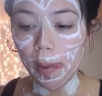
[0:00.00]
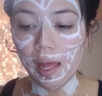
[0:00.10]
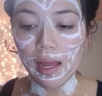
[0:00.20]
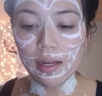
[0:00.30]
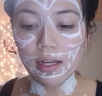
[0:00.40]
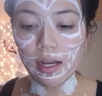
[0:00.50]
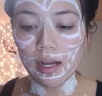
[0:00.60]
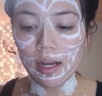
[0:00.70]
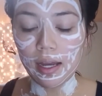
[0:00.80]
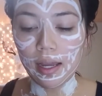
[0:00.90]
and
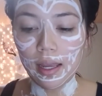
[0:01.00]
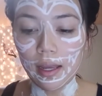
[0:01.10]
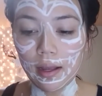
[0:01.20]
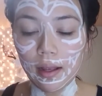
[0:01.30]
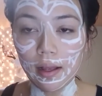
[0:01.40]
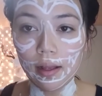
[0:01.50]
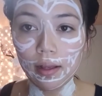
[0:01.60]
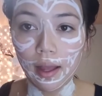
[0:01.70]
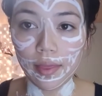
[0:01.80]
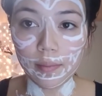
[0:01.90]
I
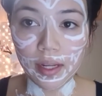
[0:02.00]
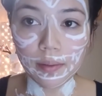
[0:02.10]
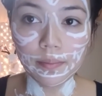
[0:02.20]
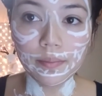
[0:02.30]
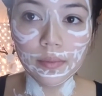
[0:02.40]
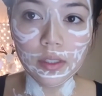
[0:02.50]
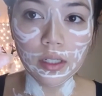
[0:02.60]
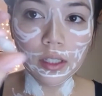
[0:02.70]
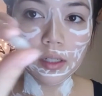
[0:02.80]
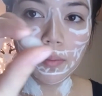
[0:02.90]
cut them down to little